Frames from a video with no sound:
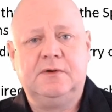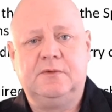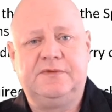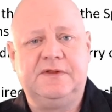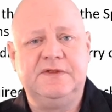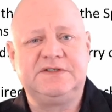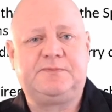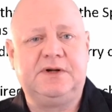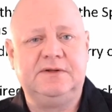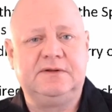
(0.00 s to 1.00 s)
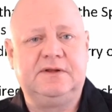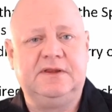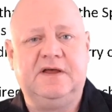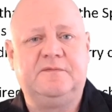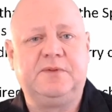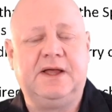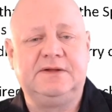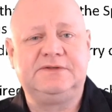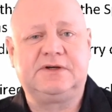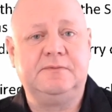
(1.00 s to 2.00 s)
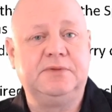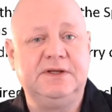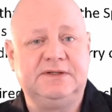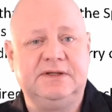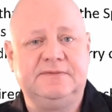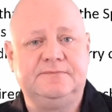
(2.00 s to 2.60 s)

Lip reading: within the sprint that they have planned to complete it.